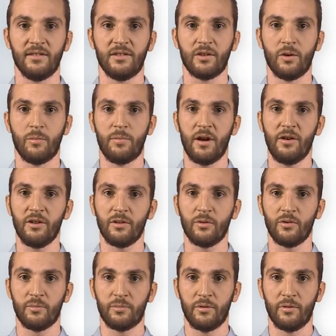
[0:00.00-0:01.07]
in the
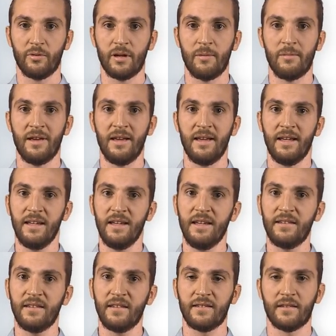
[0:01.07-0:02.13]
Copernicus program,
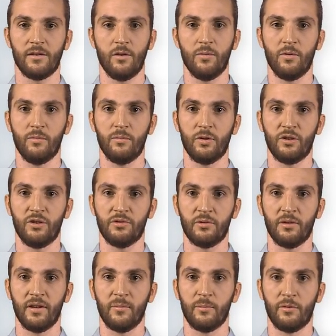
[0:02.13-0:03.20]
ESA's global
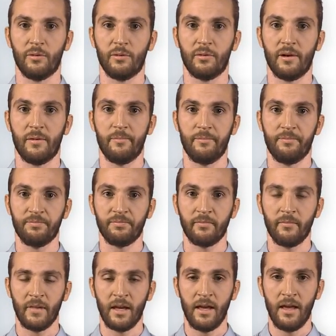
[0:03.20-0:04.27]
monitoring program.
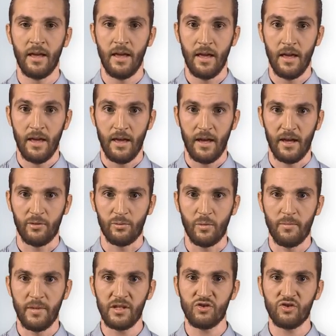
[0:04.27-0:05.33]
As we
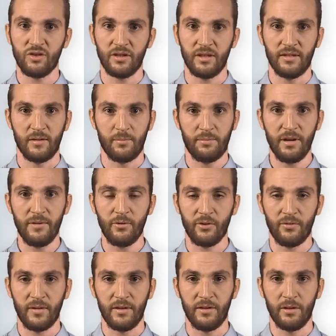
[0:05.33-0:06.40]
mentioned in the
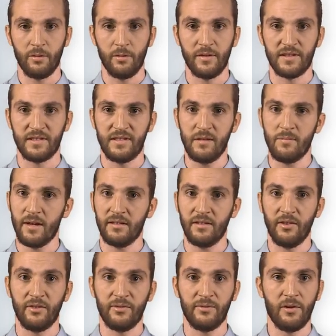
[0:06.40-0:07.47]
previous video, C-band
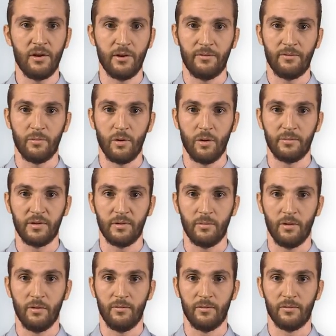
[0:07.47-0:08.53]
is far from
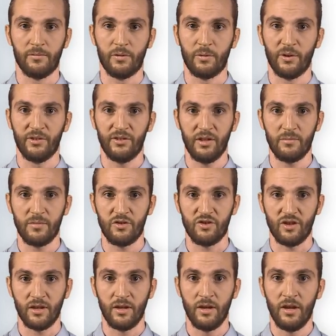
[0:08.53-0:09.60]
optimal for forest
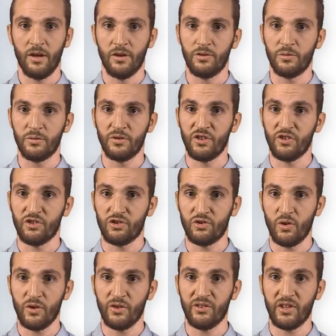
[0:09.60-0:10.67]
imaging due to the
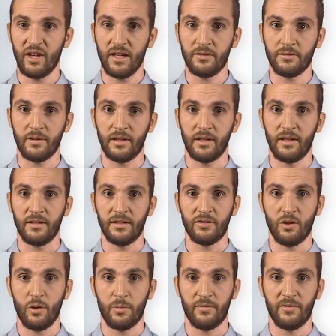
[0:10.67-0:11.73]
strong scattering in the
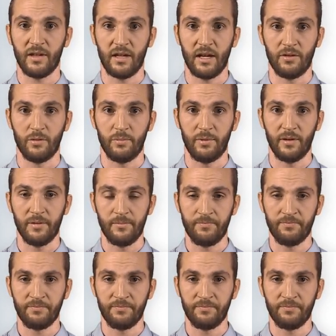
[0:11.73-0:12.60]
top of the canopy.